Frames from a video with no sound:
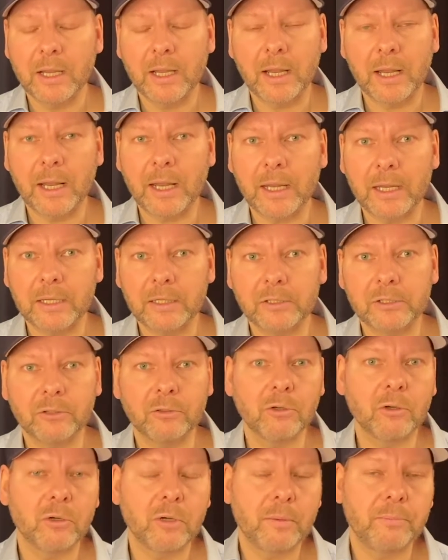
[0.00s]
and you
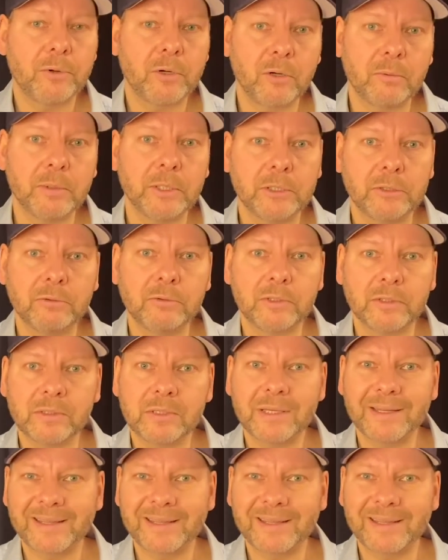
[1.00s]
know, I probably do this